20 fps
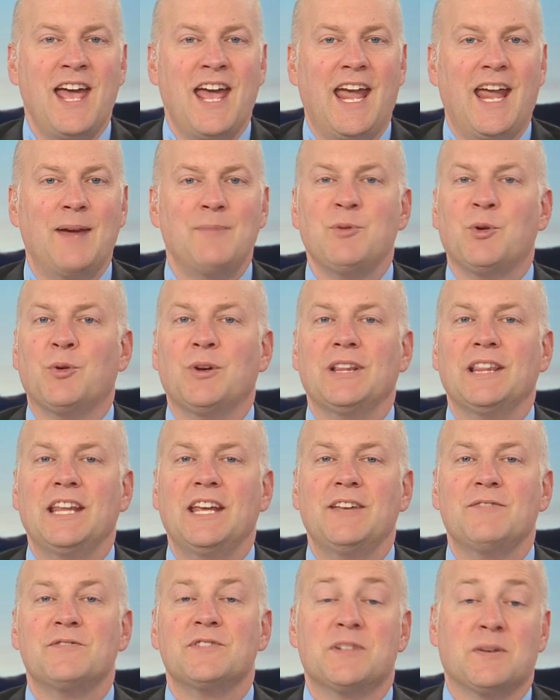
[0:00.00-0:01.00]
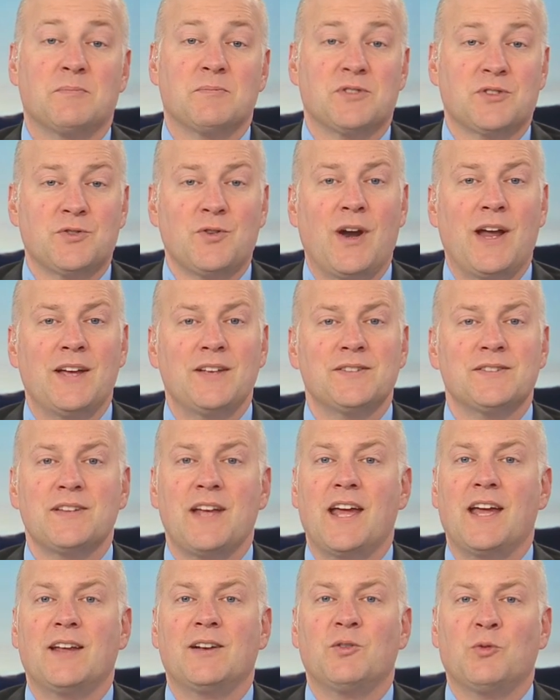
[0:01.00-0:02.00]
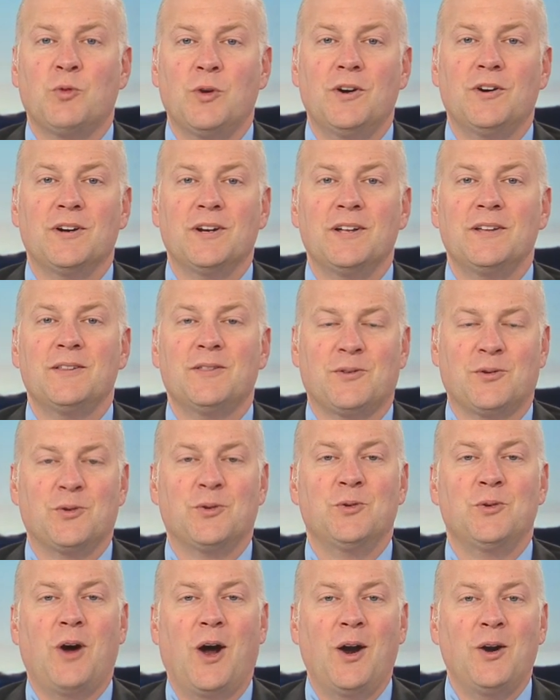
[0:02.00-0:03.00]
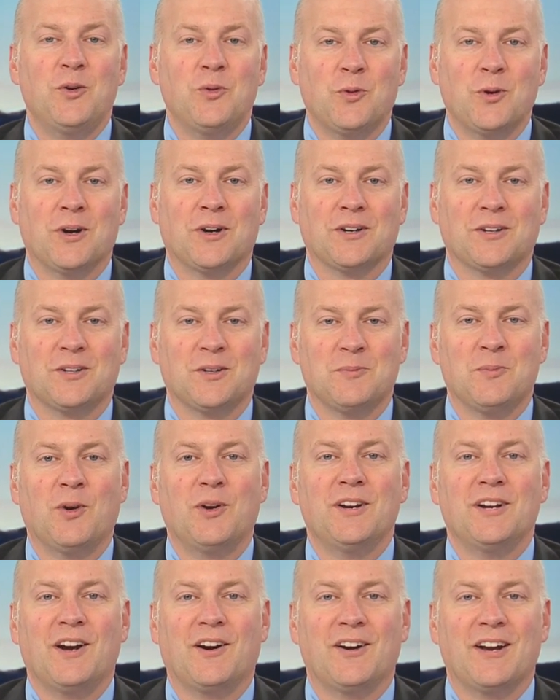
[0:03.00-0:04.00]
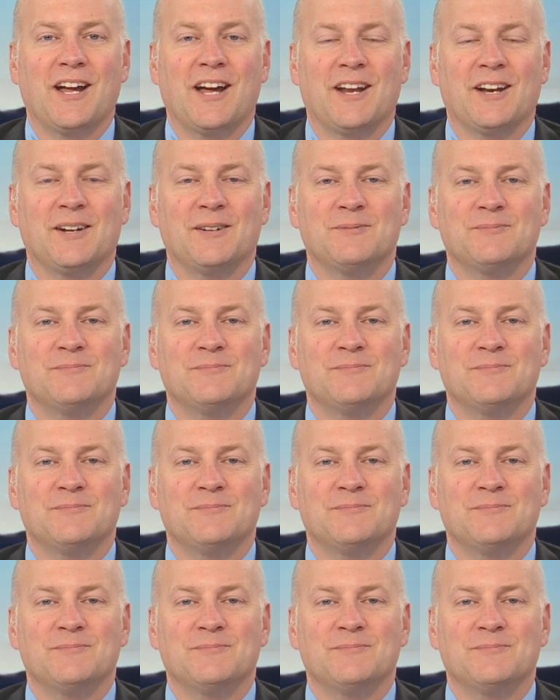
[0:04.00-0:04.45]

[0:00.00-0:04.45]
aimed to relieve some stress and worry through artwork. Good morning, Ariana.